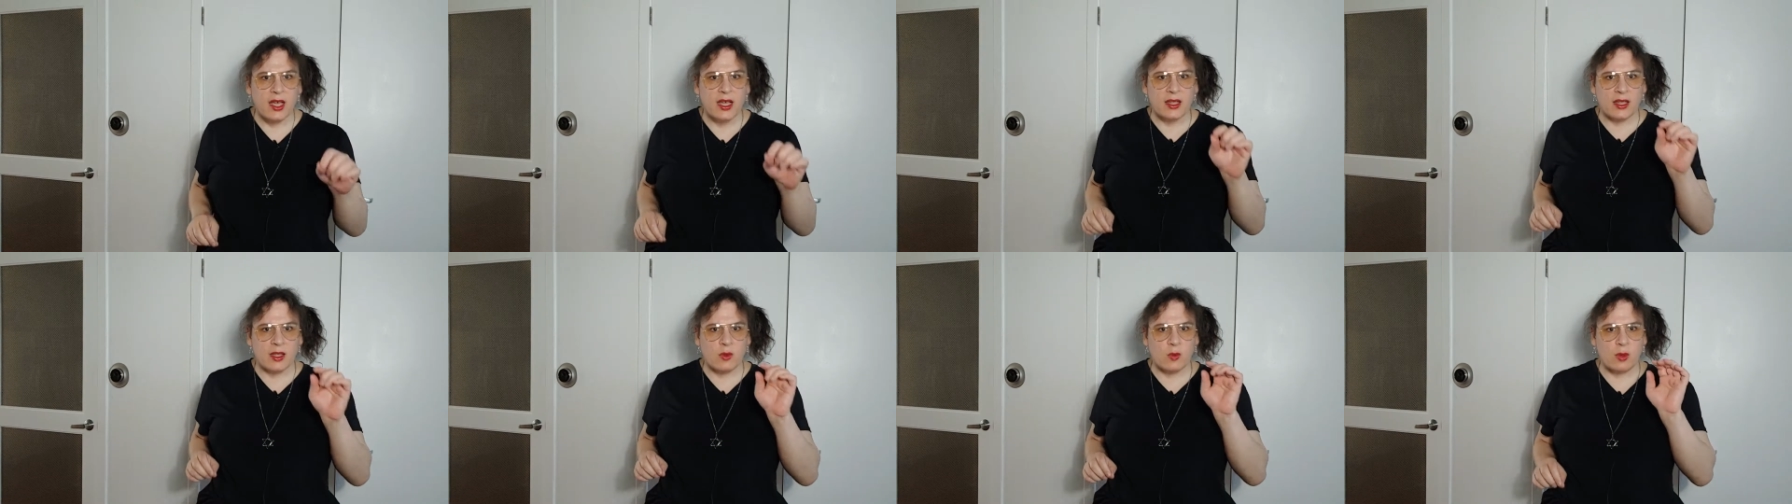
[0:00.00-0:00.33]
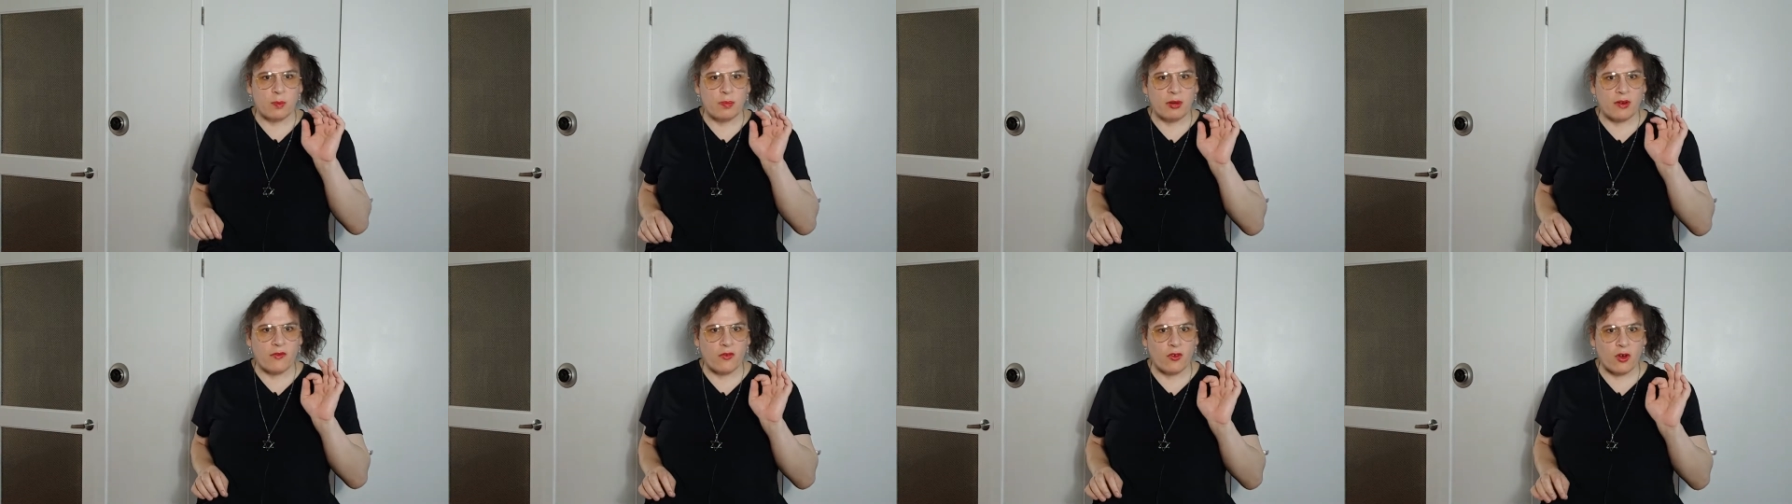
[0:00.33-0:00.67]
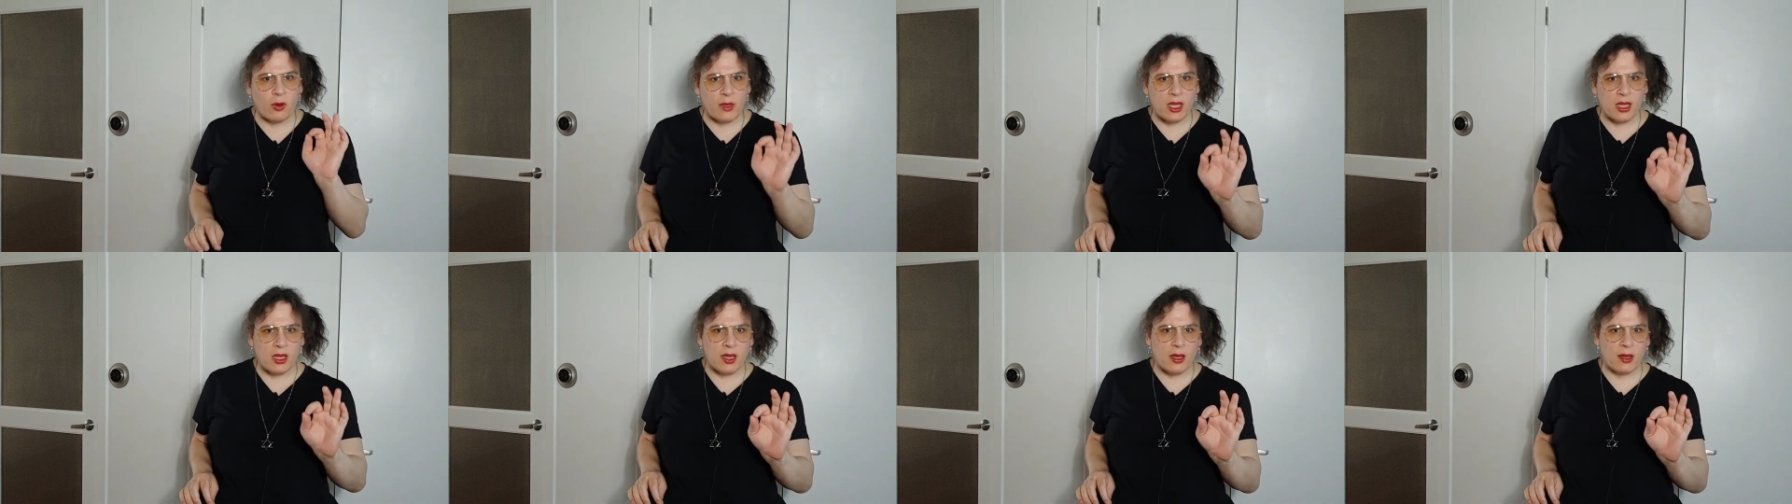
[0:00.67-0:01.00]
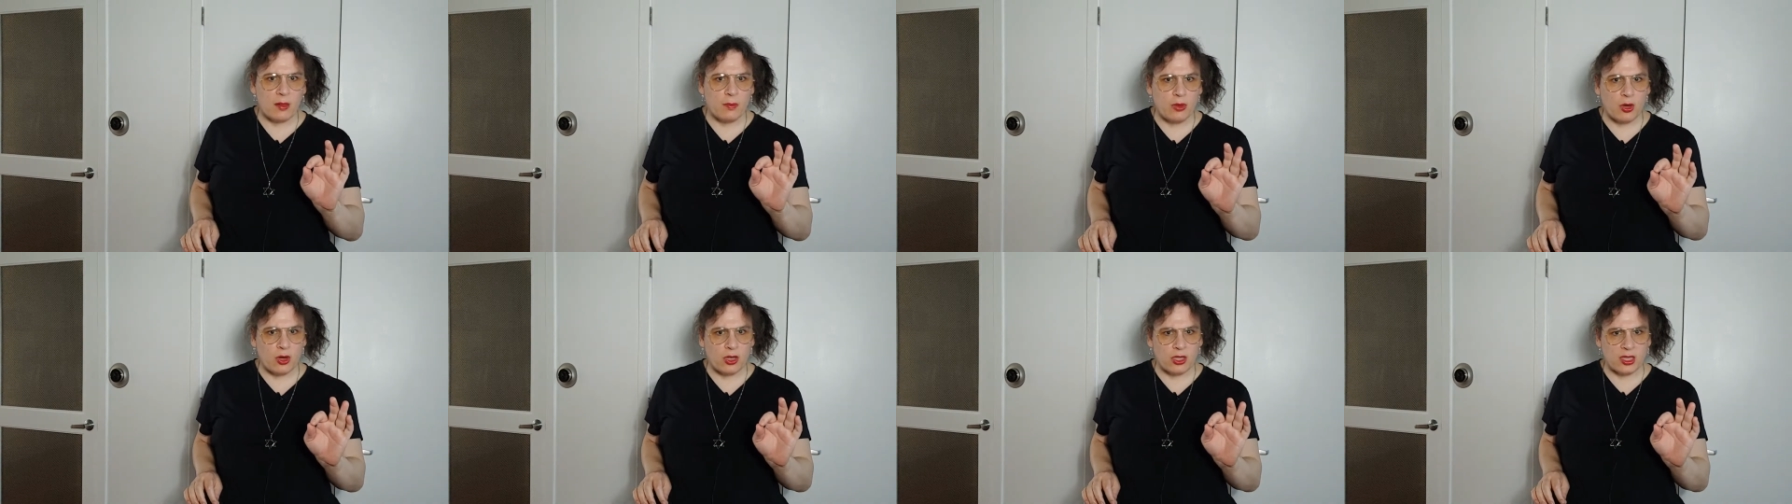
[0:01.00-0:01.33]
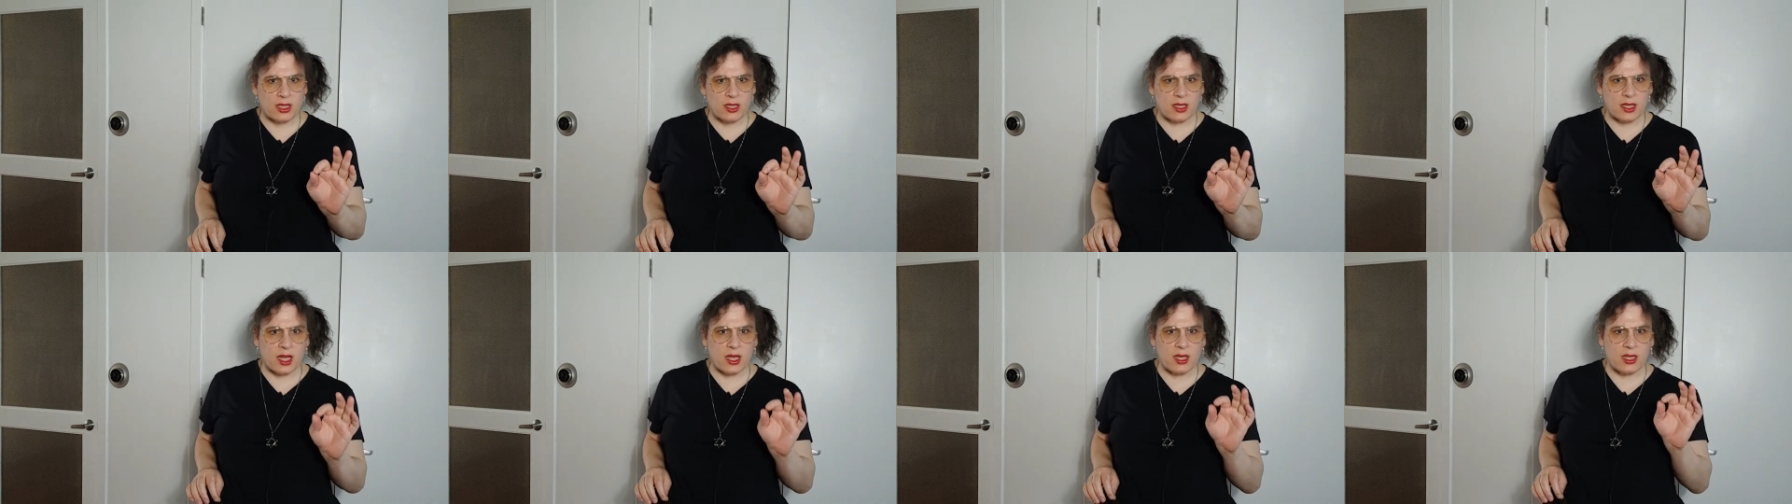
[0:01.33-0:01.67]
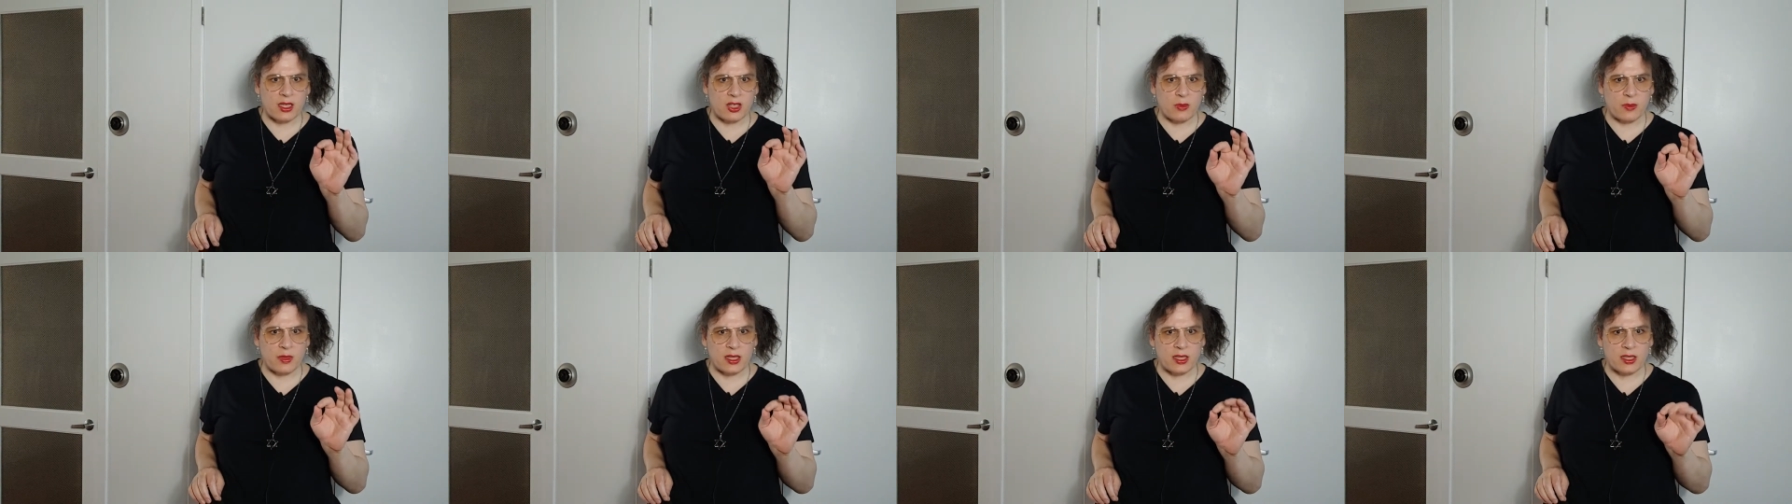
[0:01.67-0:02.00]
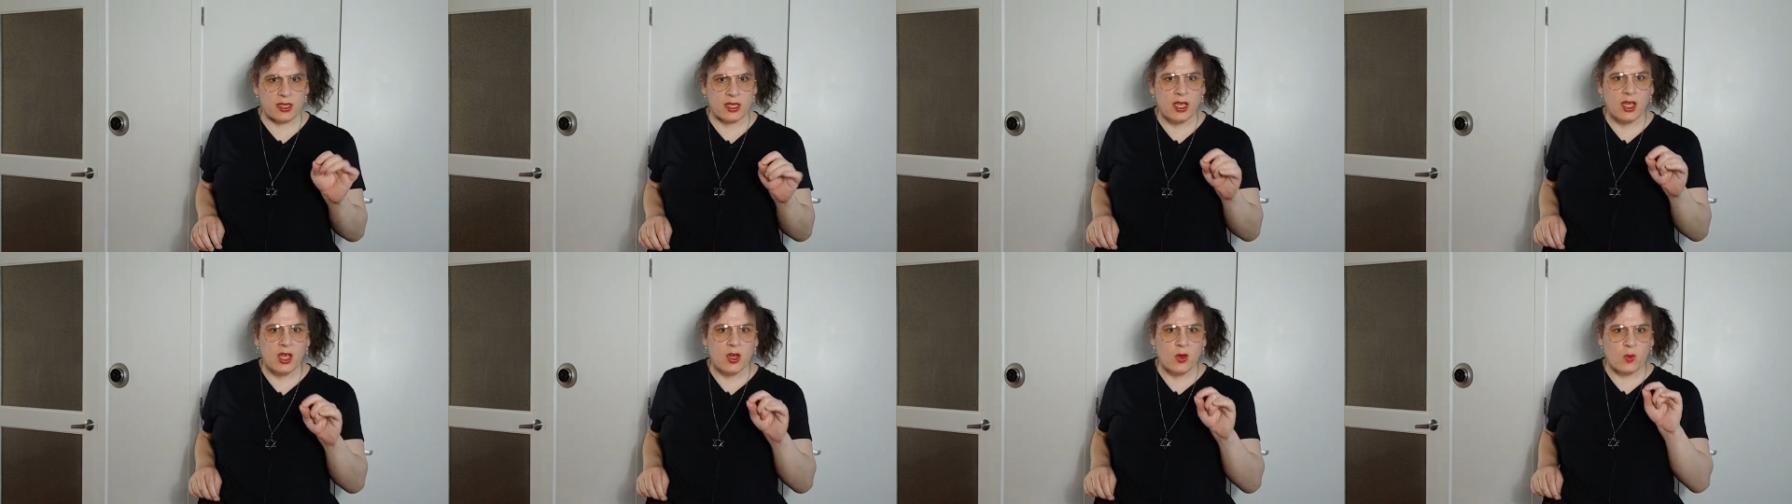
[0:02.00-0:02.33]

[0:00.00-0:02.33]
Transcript: that were performing abortions on humans